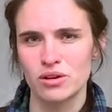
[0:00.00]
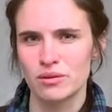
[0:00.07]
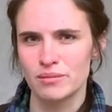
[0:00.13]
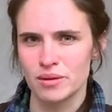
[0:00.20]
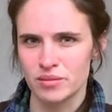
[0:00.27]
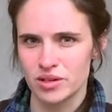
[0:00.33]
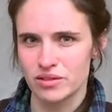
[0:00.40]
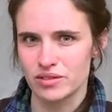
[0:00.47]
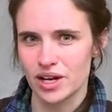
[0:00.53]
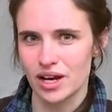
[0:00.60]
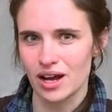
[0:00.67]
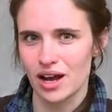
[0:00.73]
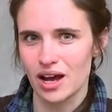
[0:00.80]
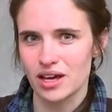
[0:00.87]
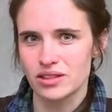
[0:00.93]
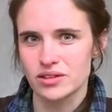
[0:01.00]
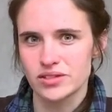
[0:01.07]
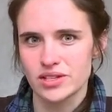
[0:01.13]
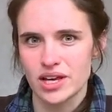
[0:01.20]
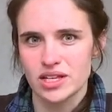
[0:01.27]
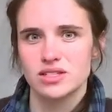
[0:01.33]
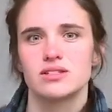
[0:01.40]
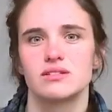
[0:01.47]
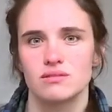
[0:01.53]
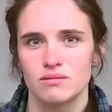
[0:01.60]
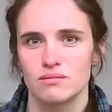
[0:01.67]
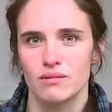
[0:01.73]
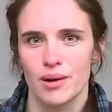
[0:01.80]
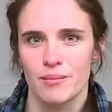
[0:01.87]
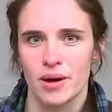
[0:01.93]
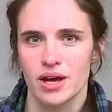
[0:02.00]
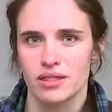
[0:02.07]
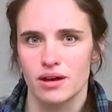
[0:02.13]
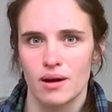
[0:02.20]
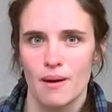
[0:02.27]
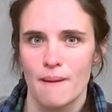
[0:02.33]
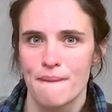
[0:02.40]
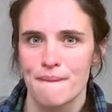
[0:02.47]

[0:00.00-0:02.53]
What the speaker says: Remember, you've got to hide those hands right back there.